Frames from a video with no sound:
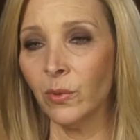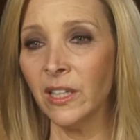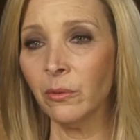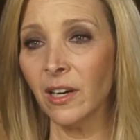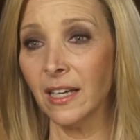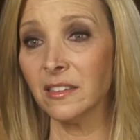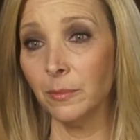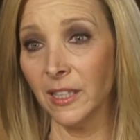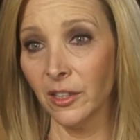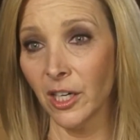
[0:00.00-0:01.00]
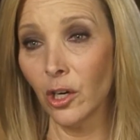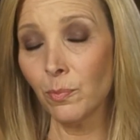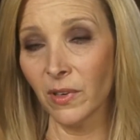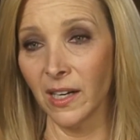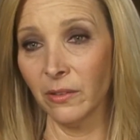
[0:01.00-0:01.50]
We were asked to be on
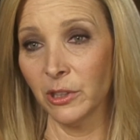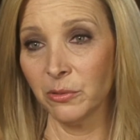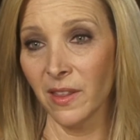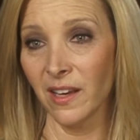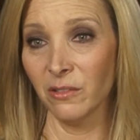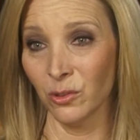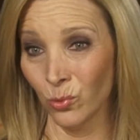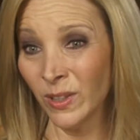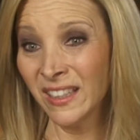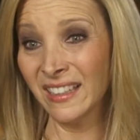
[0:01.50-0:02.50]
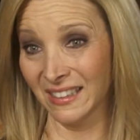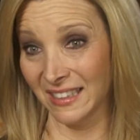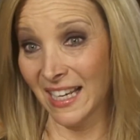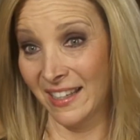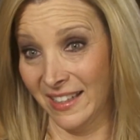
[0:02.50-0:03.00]
Oprah, which we thought was really
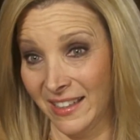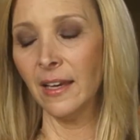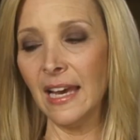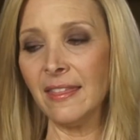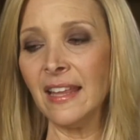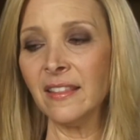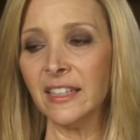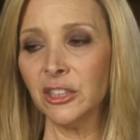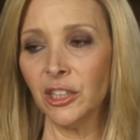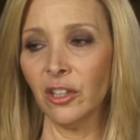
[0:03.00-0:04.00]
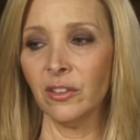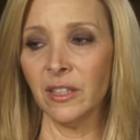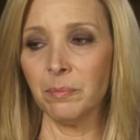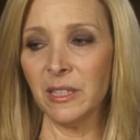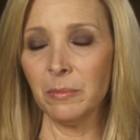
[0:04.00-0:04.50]
exciting. And then they showed
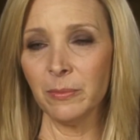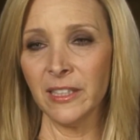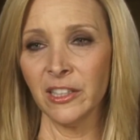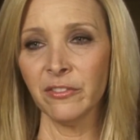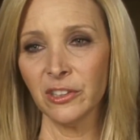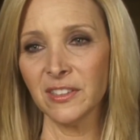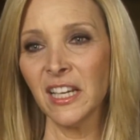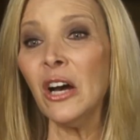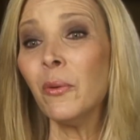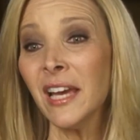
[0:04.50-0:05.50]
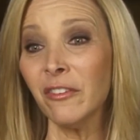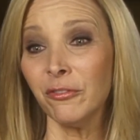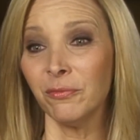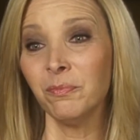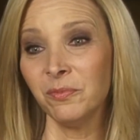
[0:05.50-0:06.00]
people being interviewed saying, oh, we have
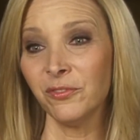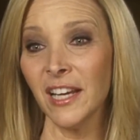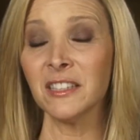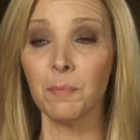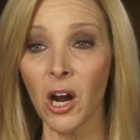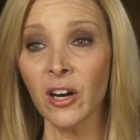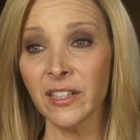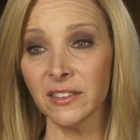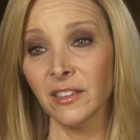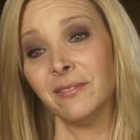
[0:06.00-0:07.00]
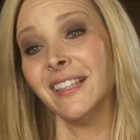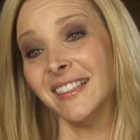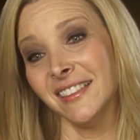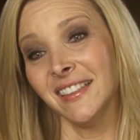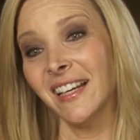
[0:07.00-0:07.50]
Friends parties. Like we get
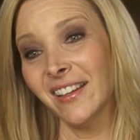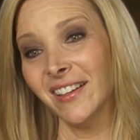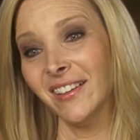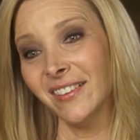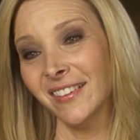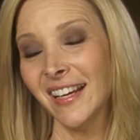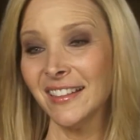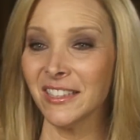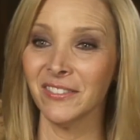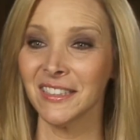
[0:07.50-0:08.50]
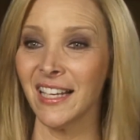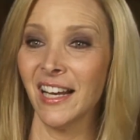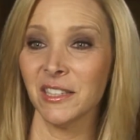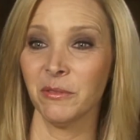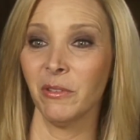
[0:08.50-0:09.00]
together at someone's
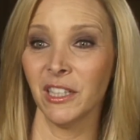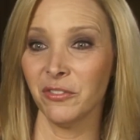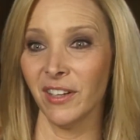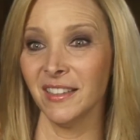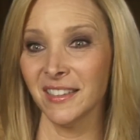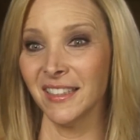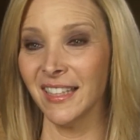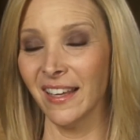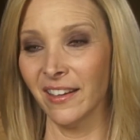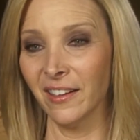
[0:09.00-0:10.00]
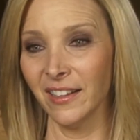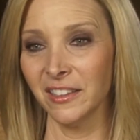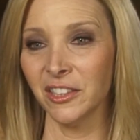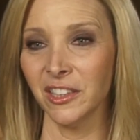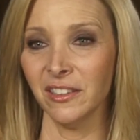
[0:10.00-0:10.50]
house and we watch Friends together. And
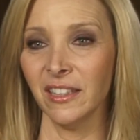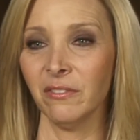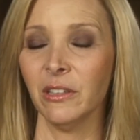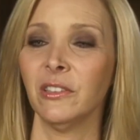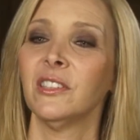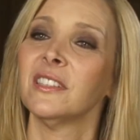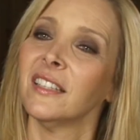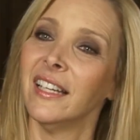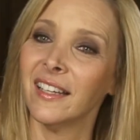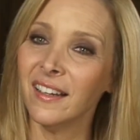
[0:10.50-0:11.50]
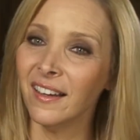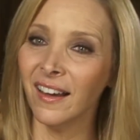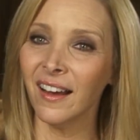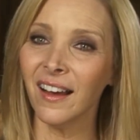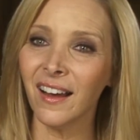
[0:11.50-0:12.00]
she, and we were just like,
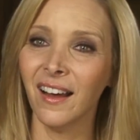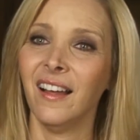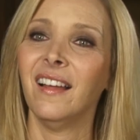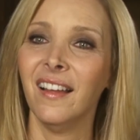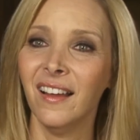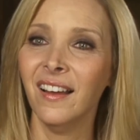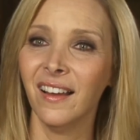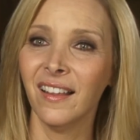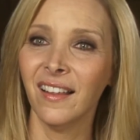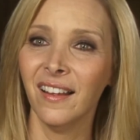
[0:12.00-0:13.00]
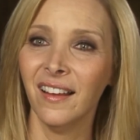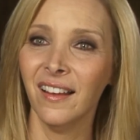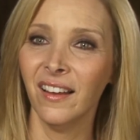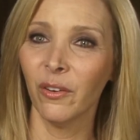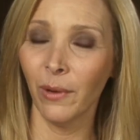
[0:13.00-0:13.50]
huh.
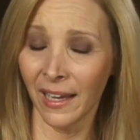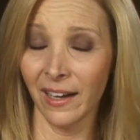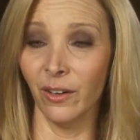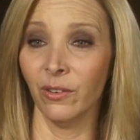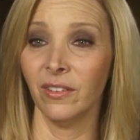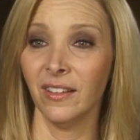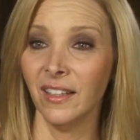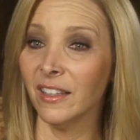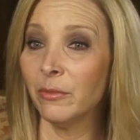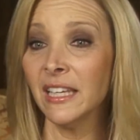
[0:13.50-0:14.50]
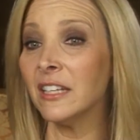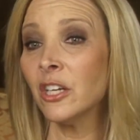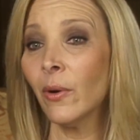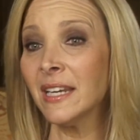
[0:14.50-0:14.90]
Wow, we had no